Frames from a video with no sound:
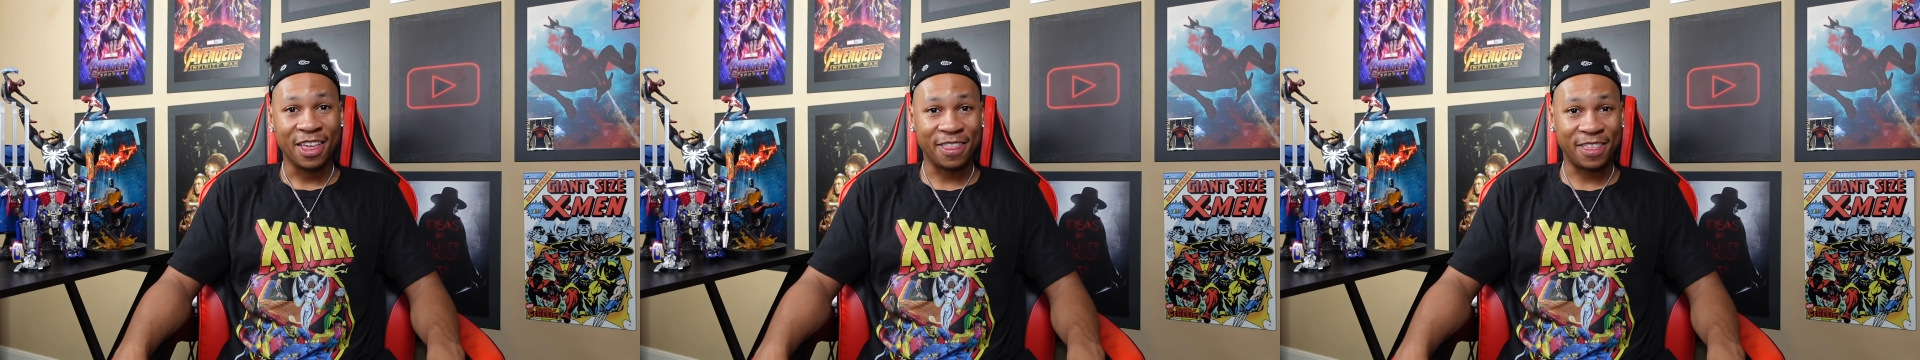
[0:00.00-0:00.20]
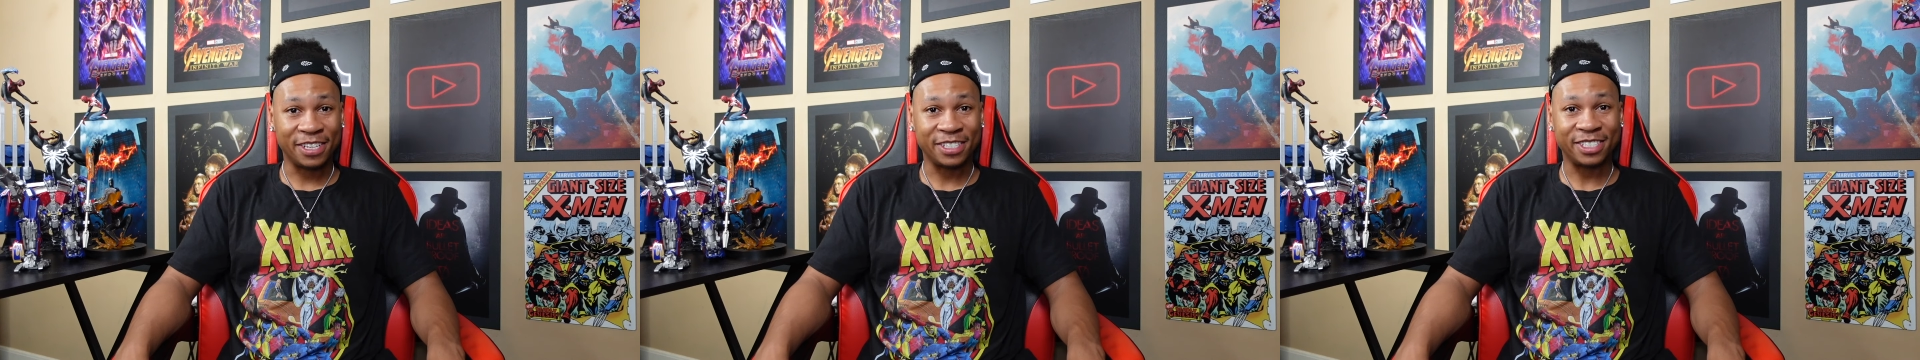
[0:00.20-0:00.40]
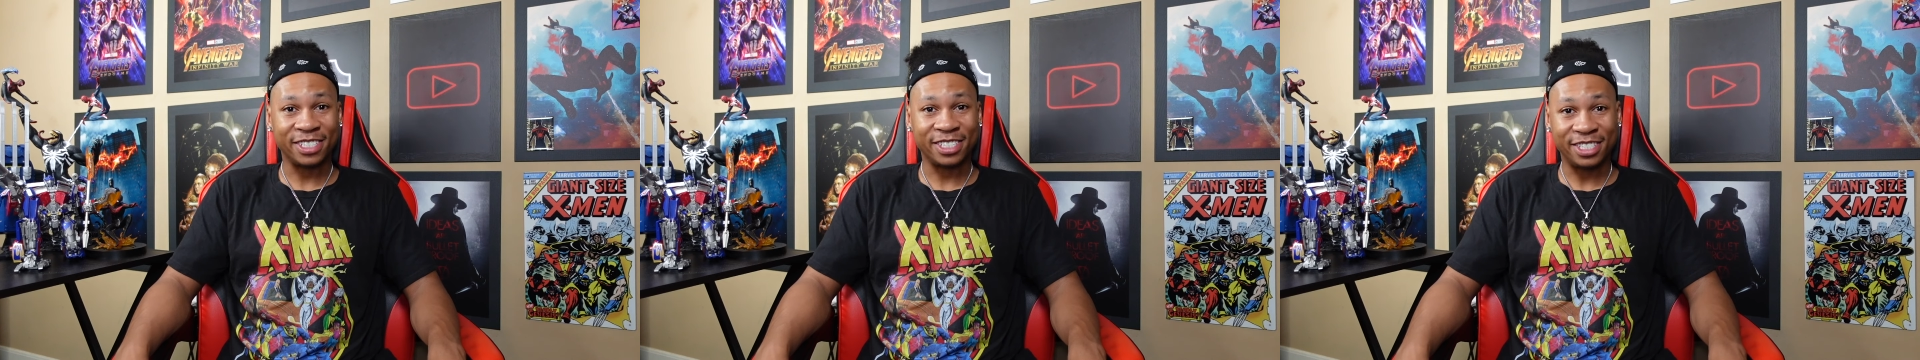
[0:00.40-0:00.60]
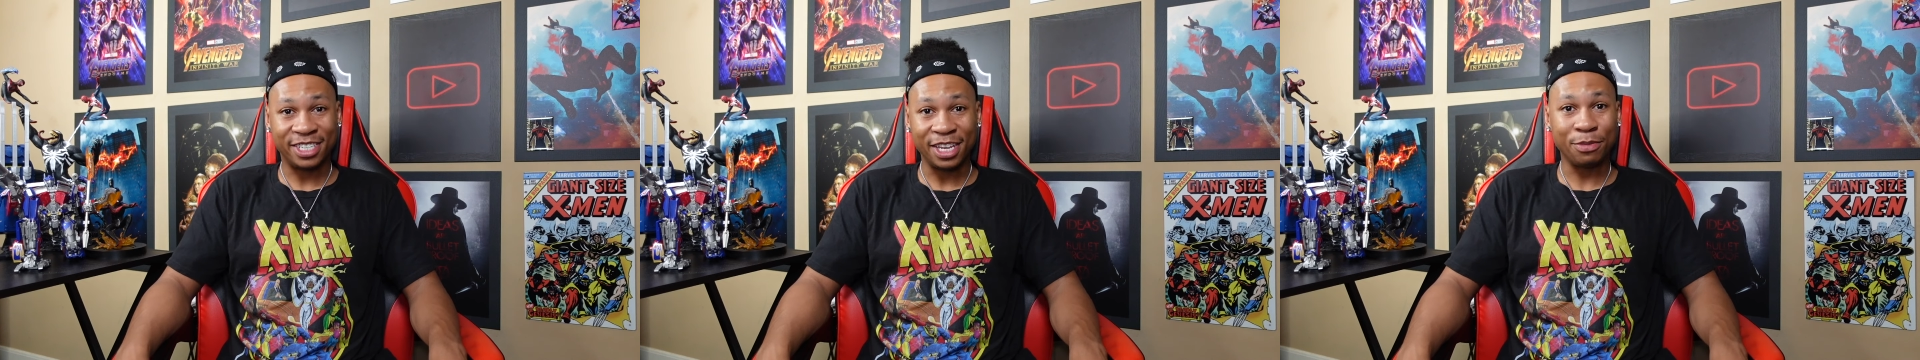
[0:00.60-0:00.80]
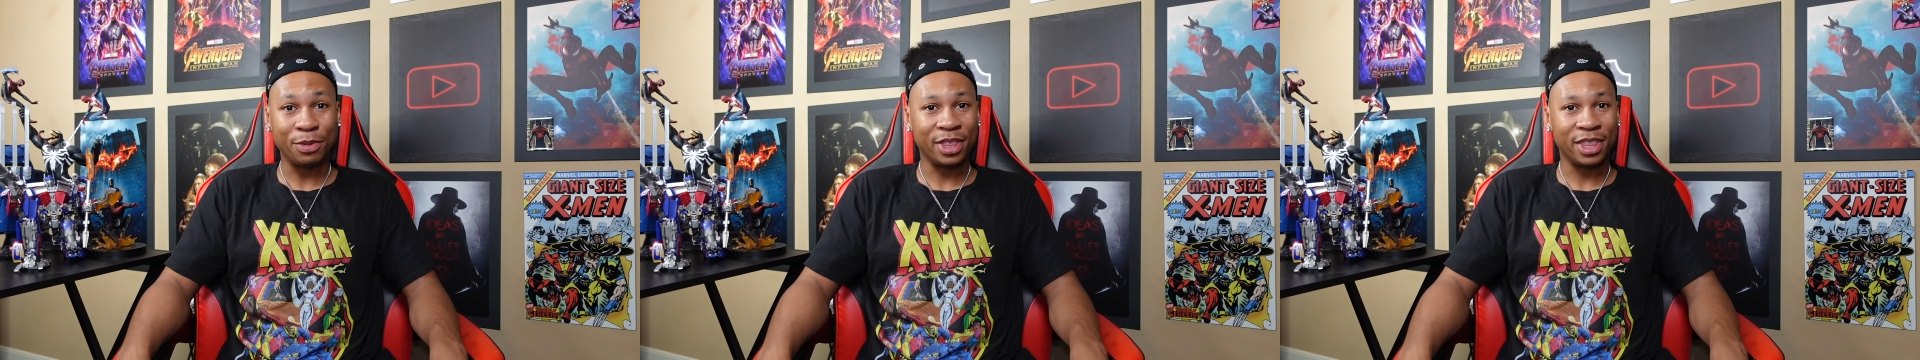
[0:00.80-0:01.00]
this
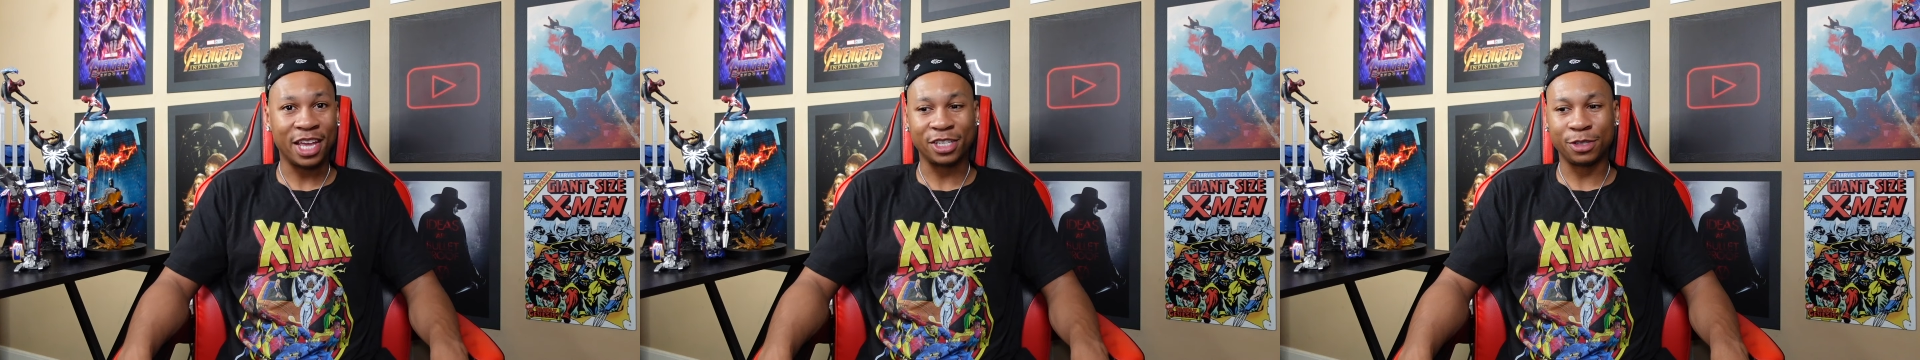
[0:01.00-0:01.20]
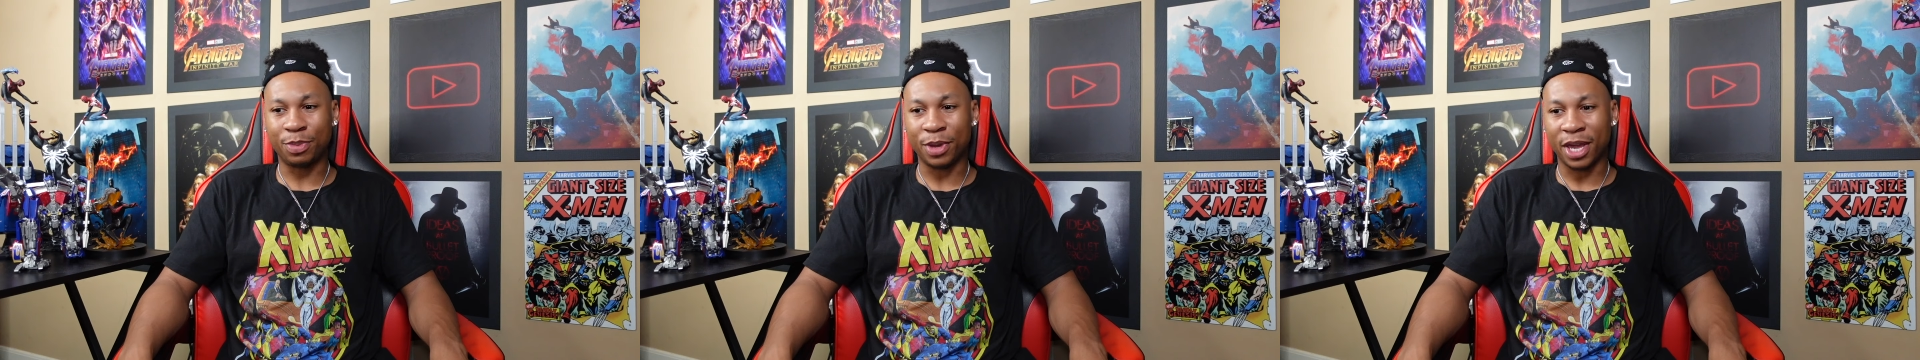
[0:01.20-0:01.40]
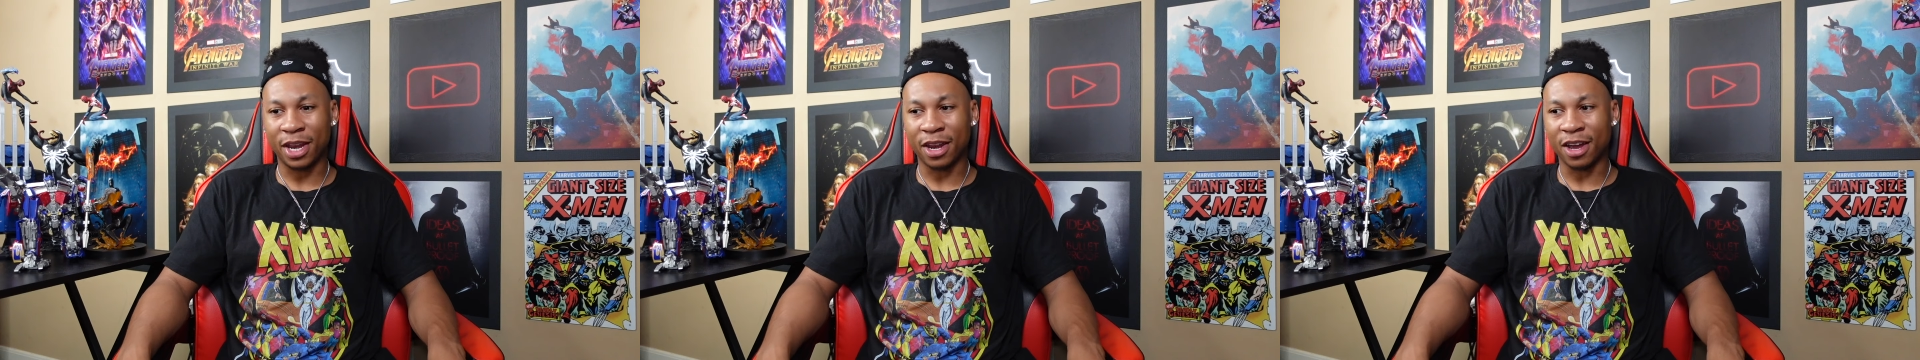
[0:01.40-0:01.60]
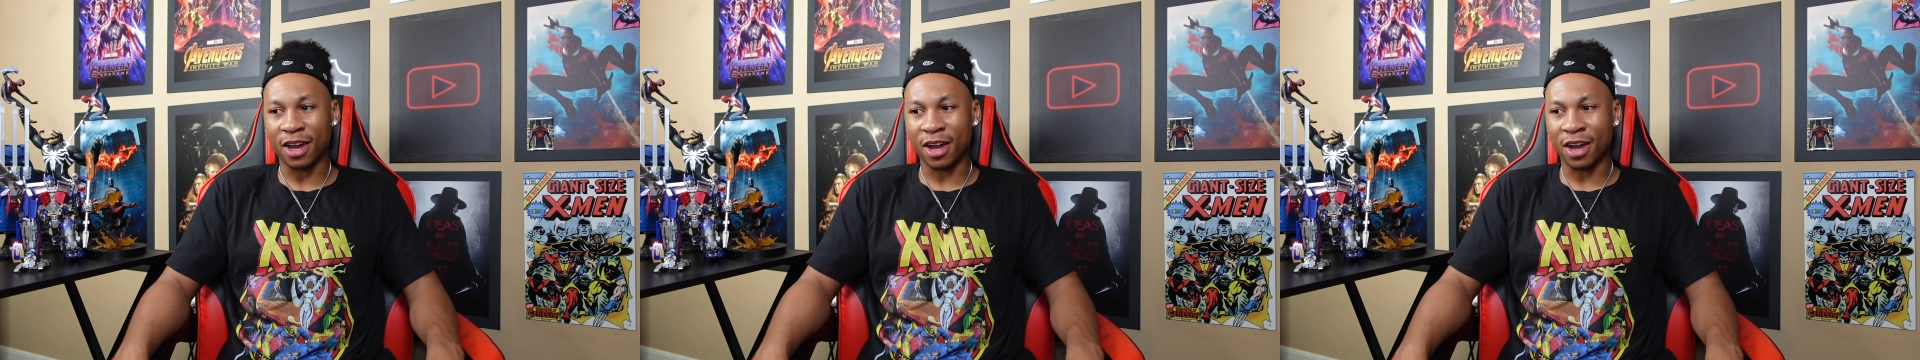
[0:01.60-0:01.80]
demon that's been